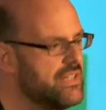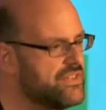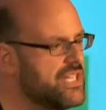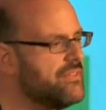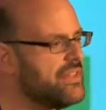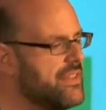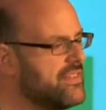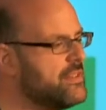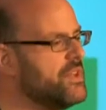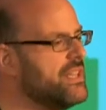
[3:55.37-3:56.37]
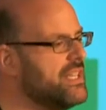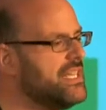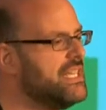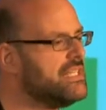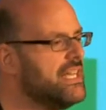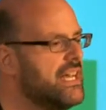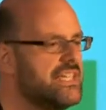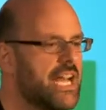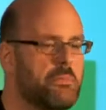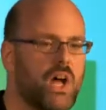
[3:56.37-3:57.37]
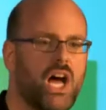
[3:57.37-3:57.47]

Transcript: the chefs and this community need to help